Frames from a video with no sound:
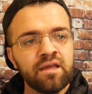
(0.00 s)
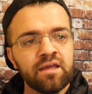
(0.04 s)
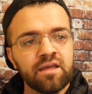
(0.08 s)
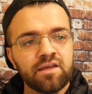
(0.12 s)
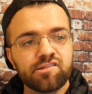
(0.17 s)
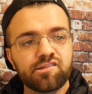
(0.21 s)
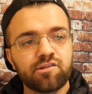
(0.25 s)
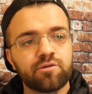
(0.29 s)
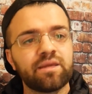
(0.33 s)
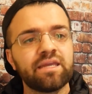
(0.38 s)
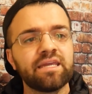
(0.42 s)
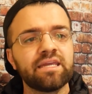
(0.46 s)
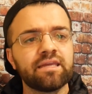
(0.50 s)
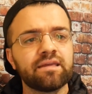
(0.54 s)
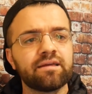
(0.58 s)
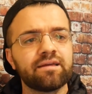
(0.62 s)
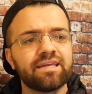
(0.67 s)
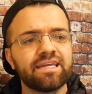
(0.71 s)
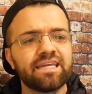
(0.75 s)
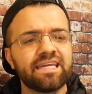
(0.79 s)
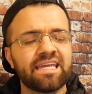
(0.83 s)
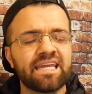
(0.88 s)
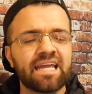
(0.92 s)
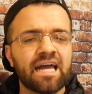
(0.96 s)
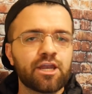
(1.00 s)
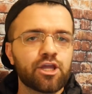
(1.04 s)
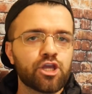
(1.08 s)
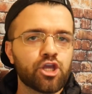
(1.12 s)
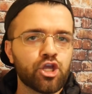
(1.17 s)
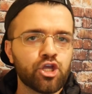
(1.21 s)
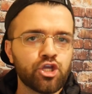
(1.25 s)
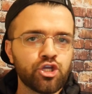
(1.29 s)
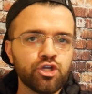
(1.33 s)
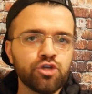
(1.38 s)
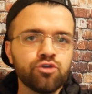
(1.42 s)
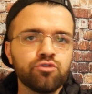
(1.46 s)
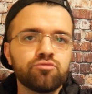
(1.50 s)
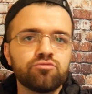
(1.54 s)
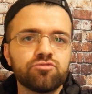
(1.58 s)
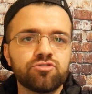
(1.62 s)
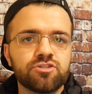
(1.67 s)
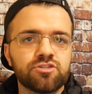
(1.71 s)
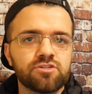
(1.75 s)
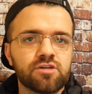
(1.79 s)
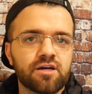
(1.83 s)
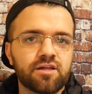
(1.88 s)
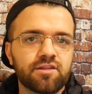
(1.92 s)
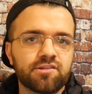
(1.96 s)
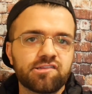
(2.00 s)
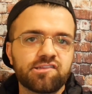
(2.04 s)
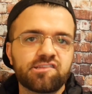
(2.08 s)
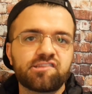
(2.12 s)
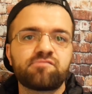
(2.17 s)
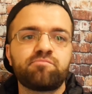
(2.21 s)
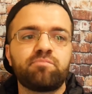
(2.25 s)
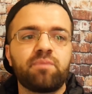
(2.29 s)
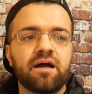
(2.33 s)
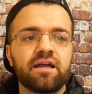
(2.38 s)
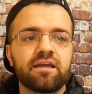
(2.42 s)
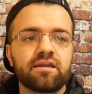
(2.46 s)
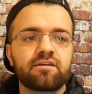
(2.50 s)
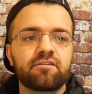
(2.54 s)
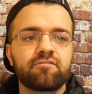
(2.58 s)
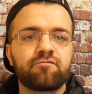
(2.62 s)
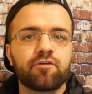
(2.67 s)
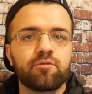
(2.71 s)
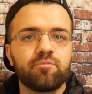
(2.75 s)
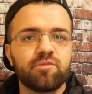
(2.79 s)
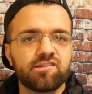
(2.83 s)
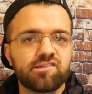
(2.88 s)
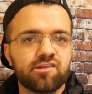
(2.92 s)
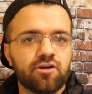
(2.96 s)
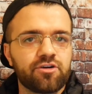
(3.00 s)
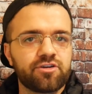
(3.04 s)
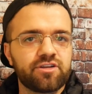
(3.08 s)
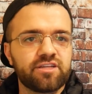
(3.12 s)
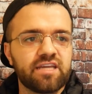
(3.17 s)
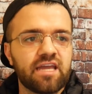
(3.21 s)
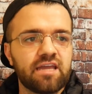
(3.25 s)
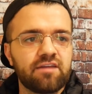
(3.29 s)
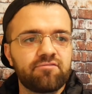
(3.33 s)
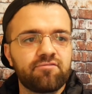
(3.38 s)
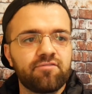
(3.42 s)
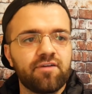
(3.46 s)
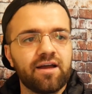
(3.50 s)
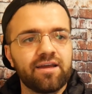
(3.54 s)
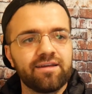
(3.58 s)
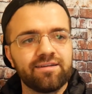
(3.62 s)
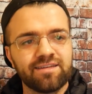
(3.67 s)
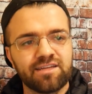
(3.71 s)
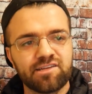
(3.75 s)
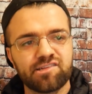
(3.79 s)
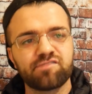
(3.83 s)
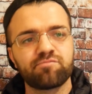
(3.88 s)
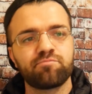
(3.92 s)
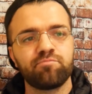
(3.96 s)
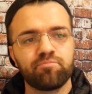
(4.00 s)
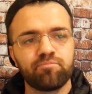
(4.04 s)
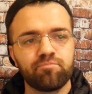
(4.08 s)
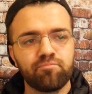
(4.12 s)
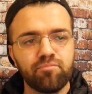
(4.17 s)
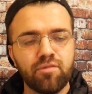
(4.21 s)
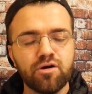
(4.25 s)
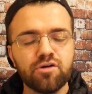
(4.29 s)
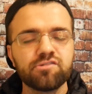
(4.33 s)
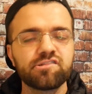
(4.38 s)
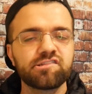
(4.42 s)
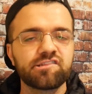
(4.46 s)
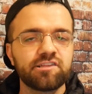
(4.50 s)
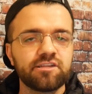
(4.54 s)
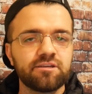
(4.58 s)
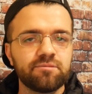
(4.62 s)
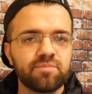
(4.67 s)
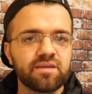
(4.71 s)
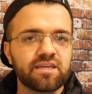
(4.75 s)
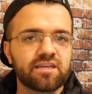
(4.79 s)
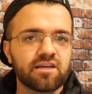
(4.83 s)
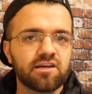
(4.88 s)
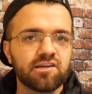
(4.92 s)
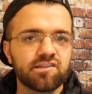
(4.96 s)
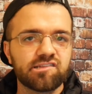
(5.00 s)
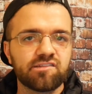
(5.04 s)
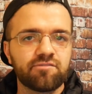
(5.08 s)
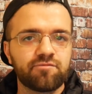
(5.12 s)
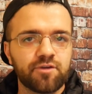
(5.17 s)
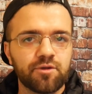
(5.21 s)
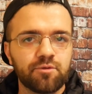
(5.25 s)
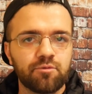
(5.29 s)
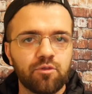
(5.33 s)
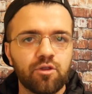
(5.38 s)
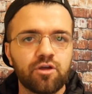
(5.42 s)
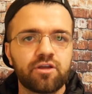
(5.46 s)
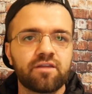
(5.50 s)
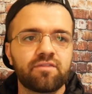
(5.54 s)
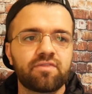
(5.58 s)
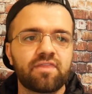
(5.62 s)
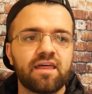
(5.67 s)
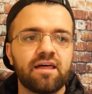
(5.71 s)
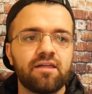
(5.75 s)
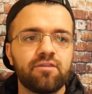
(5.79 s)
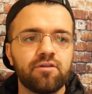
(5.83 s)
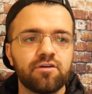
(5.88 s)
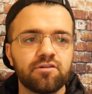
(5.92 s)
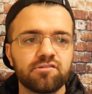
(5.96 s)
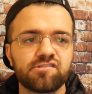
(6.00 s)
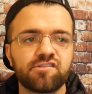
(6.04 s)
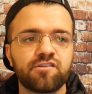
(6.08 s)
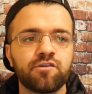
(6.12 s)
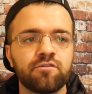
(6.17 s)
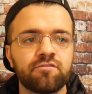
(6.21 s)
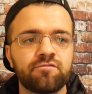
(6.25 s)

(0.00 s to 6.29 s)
So he got a huge spike from his RDA fight, and it's mostly because if you look at those two